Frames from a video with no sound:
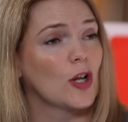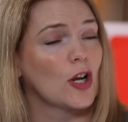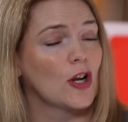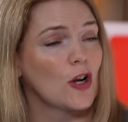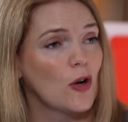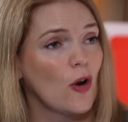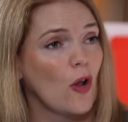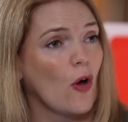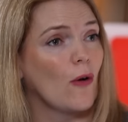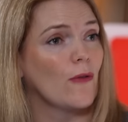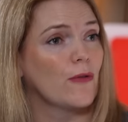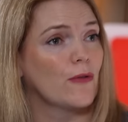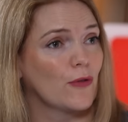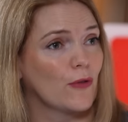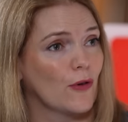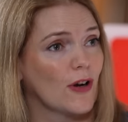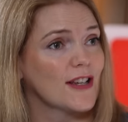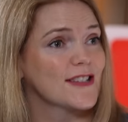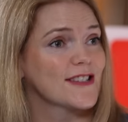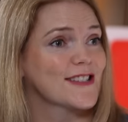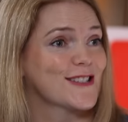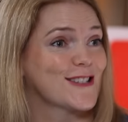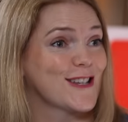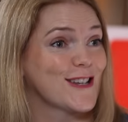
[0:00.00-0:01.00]
a lot for
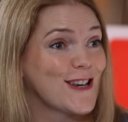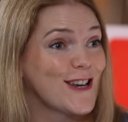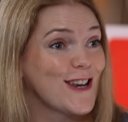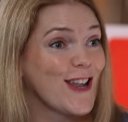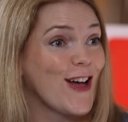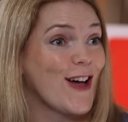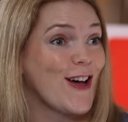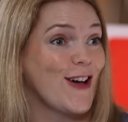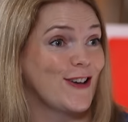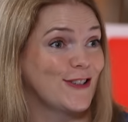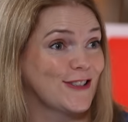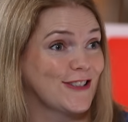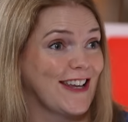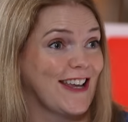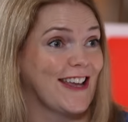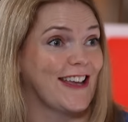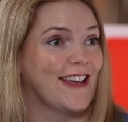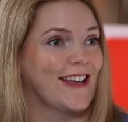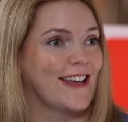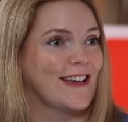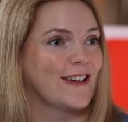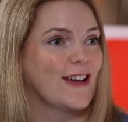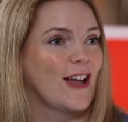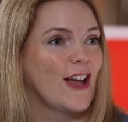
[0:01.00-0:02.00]
us to learn
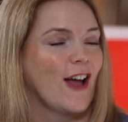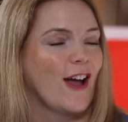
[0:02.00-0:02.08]
here.